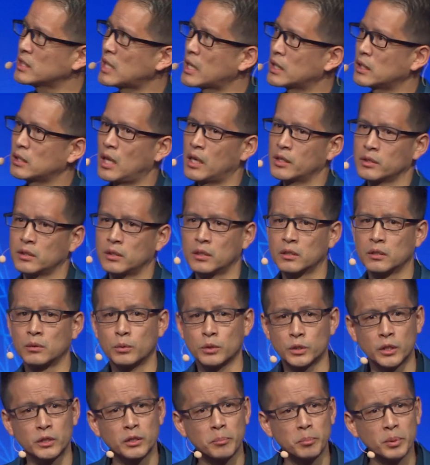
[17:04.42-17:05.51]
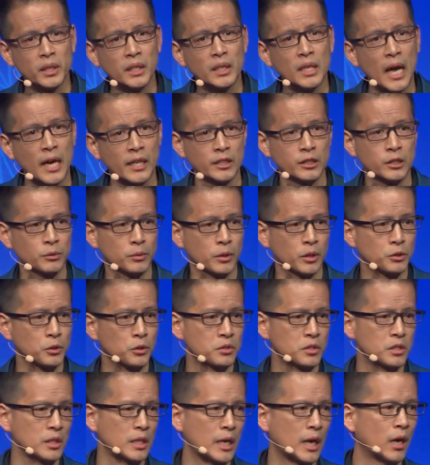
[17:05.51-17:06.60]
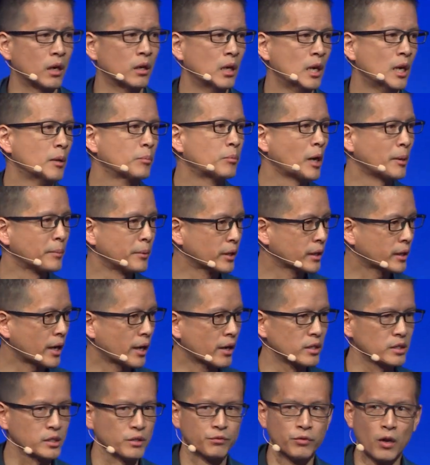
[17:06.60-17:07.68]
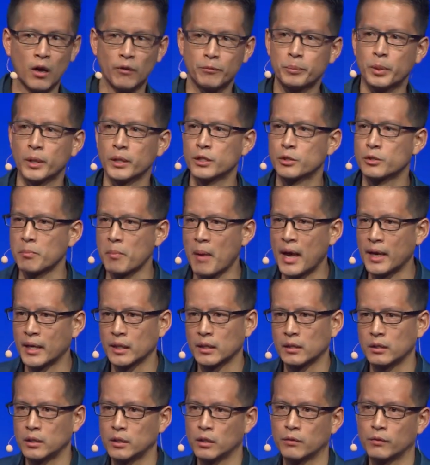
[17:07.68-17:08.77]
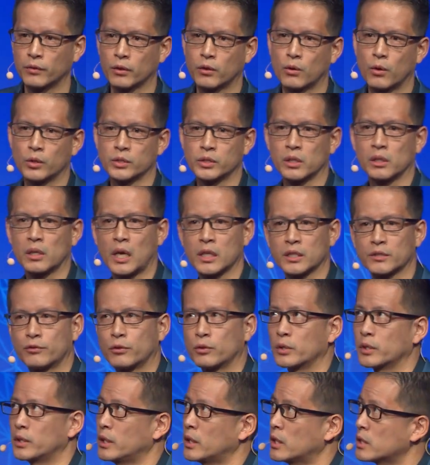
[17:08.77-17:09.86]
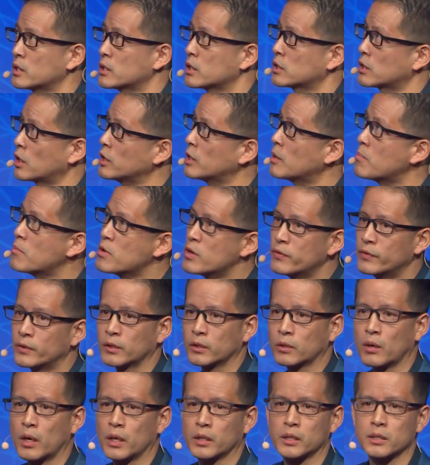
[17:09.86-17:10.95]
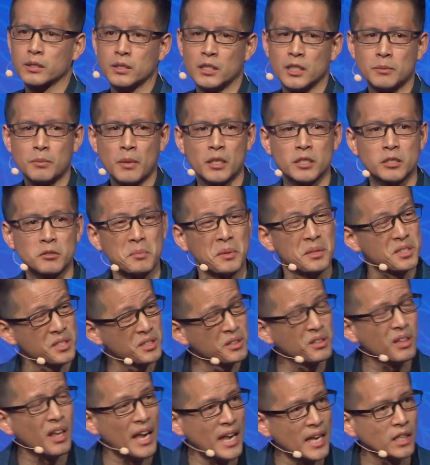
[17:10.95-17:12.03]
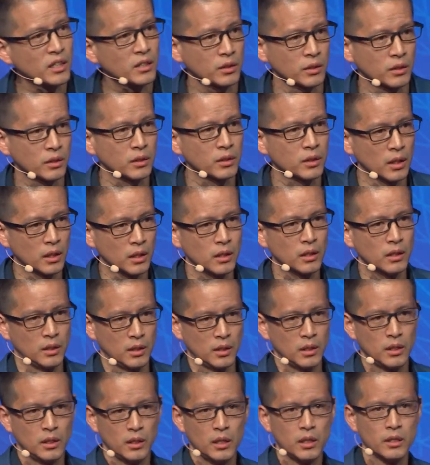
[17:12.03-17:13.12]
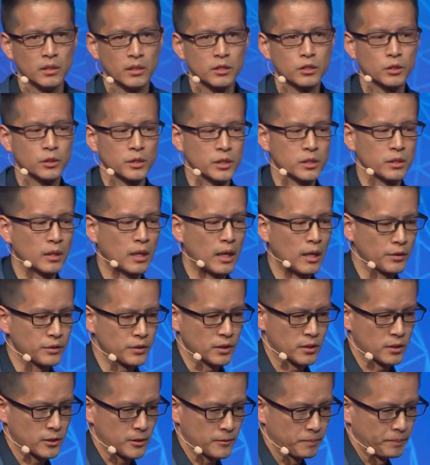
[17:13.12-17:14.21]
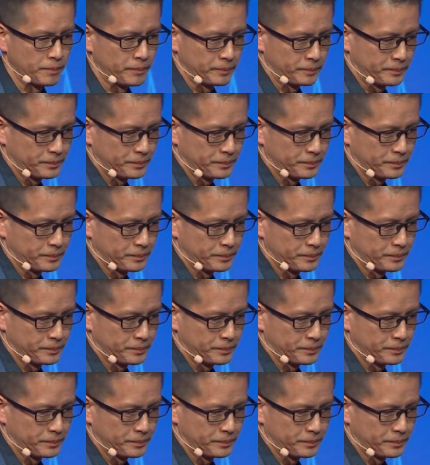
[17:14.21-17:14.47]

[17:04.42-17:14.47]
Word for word: not a lot in the little. We're starting to bleed out into it. You see how primary care has evolved pretty dramatically over the course of the last 40 years. It's starting to move into chronic disease management, but it's still anchored in the traditional health system.